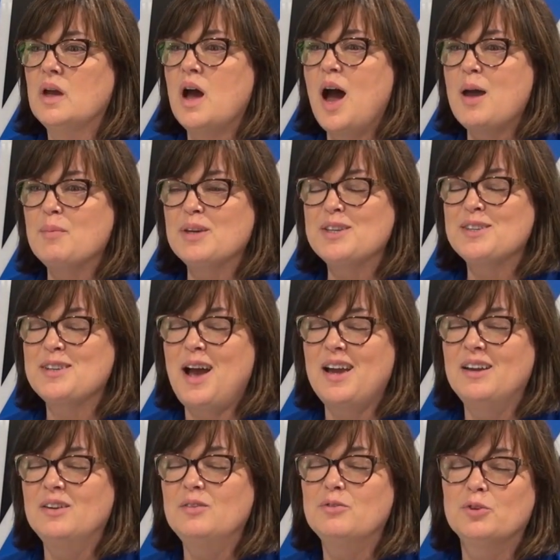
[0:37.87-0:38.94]

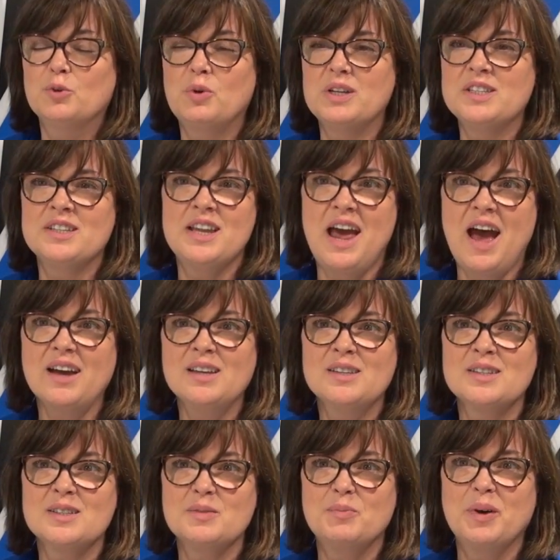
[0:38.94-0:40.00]
excited for what's
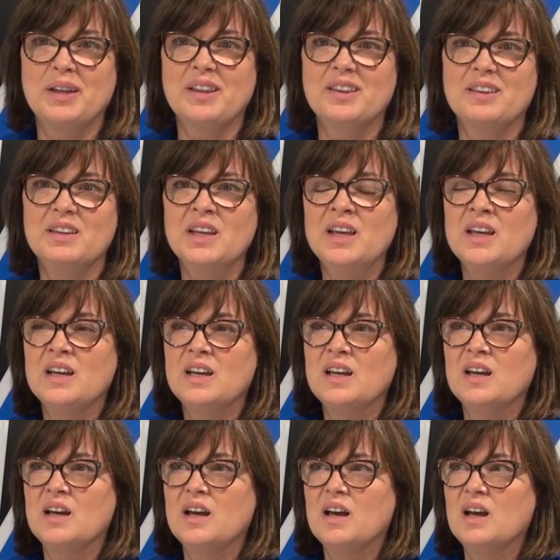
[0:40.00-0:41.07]
next, but
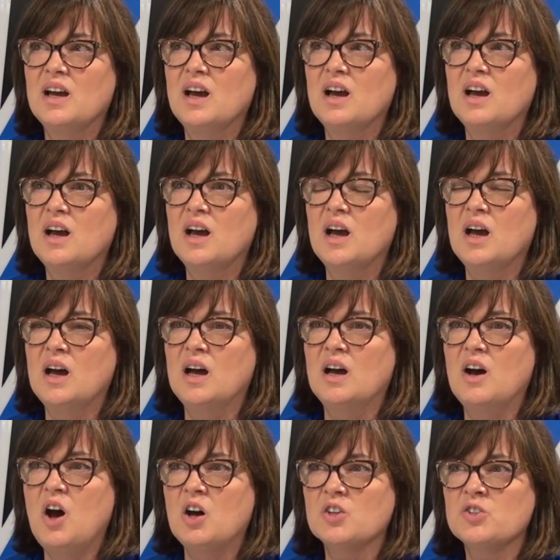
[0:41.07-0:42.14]

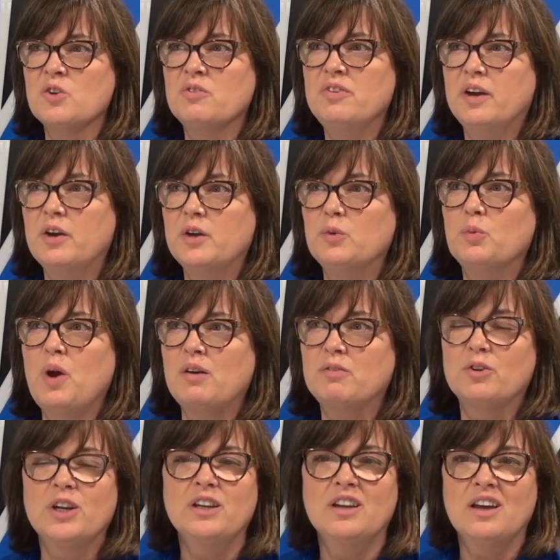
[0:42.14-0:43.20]
also very
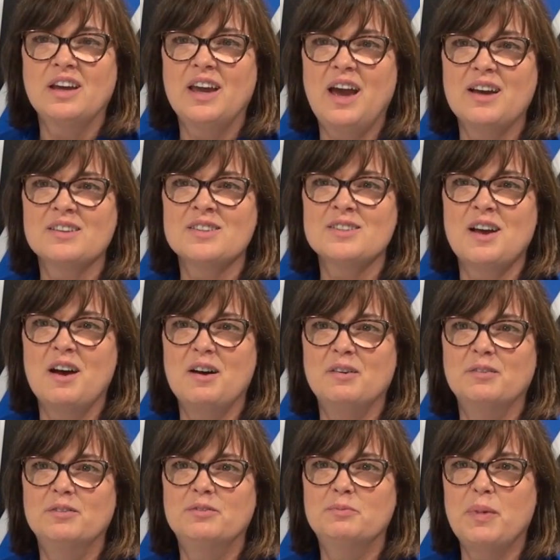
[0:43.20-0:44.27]
reverent, I guess,
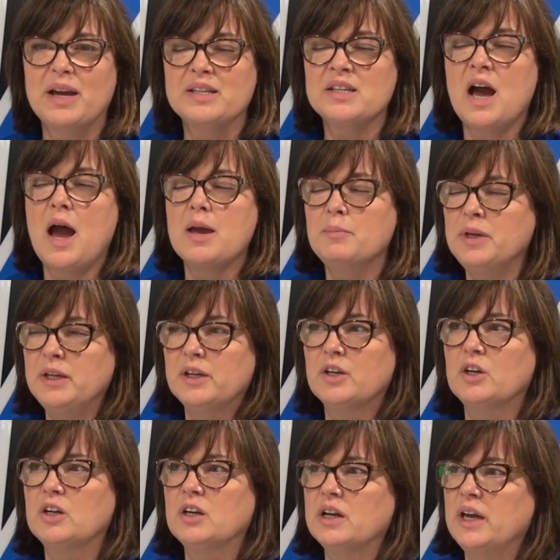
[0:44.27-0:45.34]
of my time
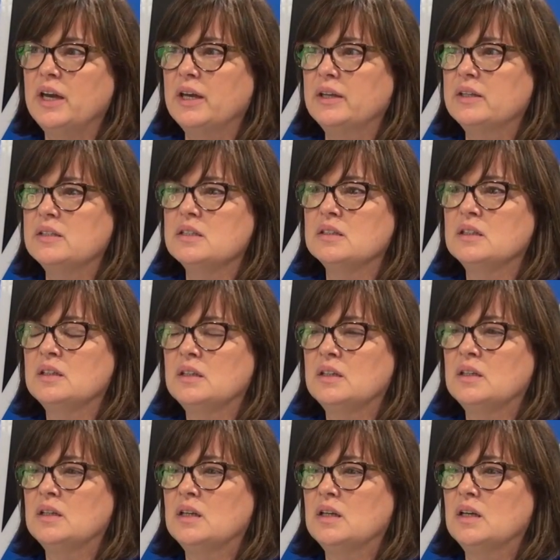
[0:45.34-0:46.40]
here and
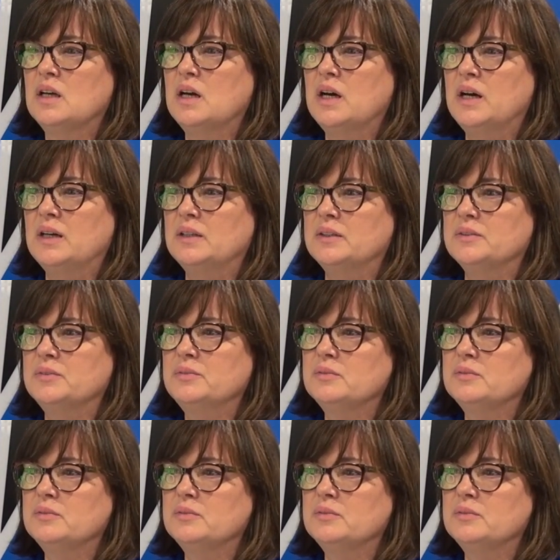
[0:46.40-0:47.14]
of